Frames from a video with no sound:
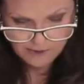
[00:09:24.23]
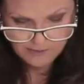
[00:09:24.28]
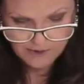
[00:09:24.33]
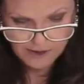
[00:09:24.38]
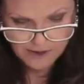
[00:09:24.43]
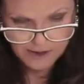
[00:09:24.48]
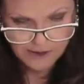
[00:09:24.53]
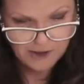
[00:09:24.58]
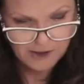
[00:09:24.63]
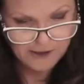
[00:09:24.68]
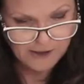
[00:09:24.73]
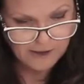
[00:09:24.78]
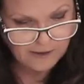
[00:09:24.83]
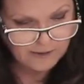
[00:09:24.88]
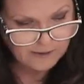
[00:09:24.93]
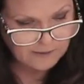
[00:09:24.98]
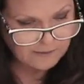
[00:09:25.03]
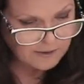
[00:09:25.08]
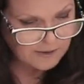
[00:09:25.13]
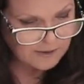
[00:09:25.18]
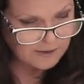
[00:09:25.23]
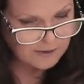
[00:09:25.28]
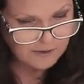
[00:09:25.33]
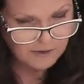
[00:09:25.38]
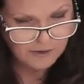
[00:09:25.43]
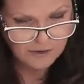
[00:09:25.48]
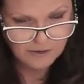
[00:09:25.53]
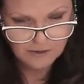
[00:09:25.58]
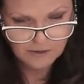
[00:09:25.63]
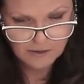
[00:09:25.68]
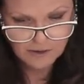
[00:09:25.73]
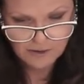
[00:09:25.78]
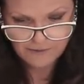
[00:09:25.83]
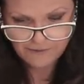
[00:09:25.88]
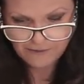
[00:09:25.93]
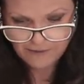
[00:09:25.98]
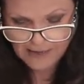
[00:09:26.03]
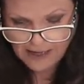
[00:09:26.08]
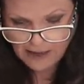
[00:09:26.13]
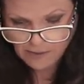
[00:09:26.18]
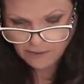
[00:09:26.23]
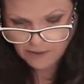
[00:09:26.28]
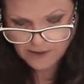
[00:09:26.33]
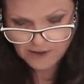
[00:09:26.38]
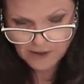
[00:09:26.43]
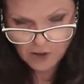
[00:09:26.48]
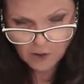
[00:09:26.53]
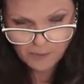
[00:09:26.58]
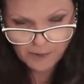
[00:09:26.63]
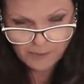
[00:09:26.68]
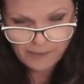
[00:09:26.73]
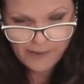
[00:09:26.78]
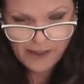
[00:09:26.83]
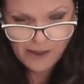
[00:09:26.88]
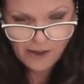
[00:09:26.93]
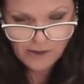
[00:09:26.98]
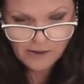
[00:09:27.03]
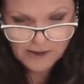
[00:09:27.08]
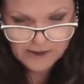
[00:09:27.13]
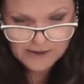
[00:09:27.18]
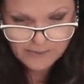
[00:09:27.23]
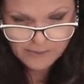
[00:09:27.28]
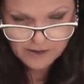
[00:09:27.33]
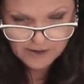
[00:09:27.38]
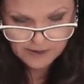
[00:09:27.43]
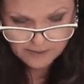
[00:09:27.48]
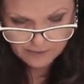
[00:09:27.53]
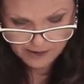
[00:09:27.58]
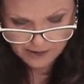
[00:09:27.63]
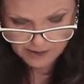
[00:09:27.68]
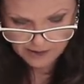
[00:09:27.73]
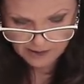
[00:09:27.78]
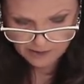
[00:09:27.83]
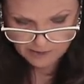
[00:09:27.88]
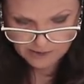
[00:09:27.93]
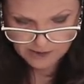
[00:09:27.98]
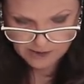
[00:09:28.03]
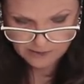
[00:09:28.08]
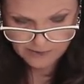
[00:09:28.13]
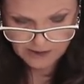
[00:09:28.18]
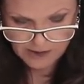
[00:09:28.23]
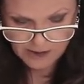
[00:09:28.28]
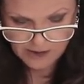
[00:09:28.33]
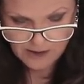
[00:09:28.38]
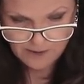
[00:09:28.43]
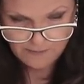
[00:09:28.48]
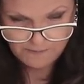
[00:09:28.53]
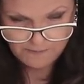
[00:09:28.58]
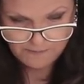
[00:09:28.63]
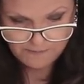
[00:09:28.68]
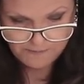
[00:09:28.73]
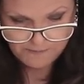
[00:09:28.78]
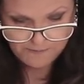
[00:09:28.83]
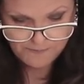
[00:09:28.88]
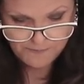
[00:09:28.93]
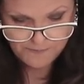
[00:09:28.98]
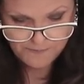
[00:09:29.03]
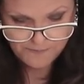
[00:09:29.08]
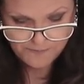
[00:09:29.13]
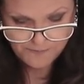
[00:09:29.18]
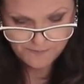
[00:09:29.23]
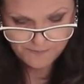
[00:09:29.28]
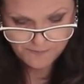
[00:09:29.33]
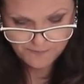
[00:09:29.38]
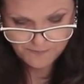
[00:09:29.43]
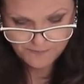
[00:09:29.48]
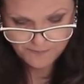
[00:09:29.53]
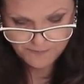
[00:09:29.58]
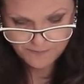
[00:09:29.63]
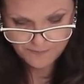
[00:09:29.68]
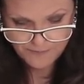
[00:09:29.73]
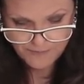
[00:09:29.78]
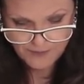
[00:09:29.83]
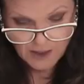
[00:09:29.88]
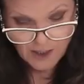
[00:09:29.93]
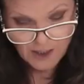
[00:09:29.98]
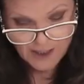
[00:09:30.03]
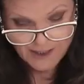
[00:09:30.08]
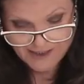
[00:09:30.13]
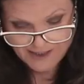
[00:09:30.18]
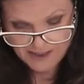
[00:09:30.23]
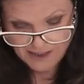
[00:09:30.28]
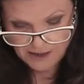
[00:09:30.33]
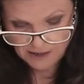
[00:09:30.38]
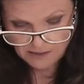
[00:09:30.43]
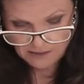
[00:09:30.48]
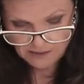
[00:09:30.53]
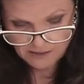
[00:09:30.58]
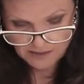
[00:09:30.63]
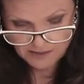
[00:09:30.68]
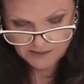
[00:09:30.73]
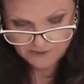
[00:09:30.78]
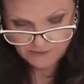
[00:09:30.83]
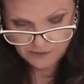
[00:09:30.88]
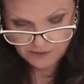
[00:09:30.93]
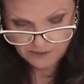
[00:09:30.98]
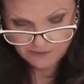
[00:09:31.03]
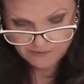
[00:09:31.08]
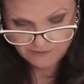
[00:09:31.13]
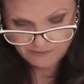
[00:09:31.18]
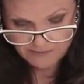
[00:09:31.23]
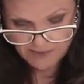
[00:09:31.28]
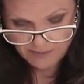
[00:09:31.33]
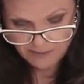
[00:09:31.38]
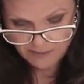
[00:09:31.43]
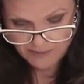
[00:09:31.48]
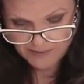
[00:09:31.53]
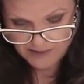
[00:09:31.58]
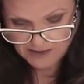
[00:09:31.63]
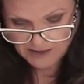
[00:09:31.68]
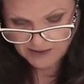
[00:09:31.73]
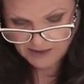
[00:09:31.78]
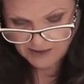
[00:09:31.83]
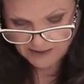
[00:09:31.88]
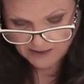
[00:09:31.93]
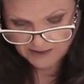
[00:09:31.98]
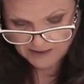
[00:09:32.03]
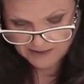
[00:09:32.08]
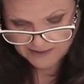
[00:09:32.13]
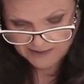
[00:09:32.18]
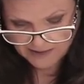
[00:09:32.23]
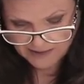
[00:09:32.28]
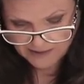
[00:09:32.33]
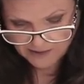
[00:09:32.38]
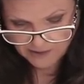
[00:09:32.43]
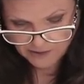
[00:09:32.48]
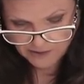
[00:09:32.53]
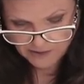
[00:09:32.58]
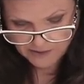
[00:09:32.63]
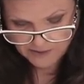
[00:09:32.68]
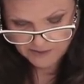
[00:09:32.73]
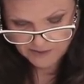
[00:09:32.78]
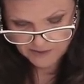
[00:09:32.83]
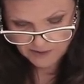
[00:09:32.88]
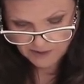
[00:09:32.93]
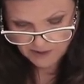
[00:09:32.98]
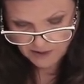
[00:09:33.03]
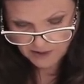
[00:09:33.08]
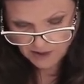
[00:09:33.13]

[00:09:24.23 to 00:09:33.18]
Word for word: We've got our little flowers all prepared. Let's put them right there oh, you we them. You found your shiny thing. I did. It's full of, remember we did that disastrous